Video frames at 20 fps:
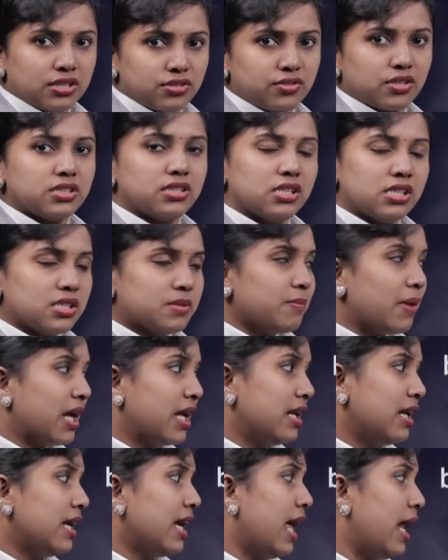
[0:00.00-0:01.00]
Estrogen is
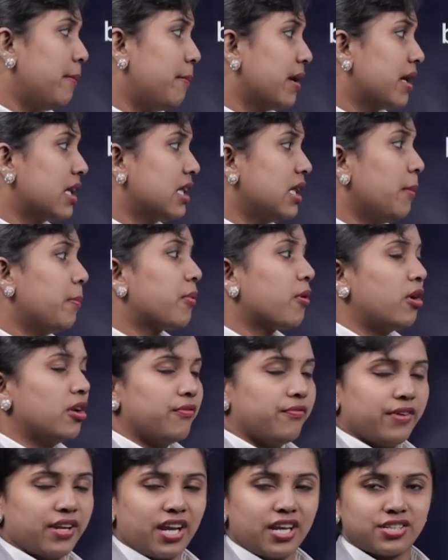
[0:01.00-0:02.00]
mainly helping in the
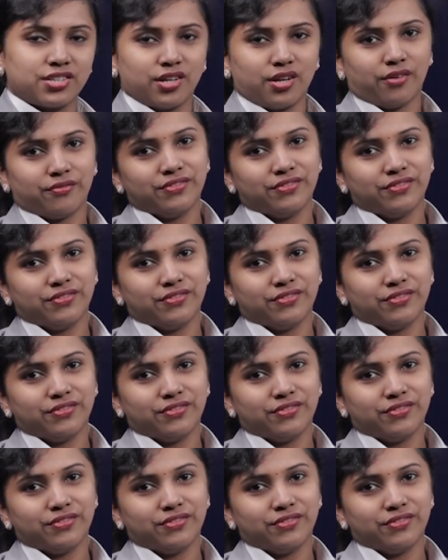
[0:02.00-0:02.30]
proliferation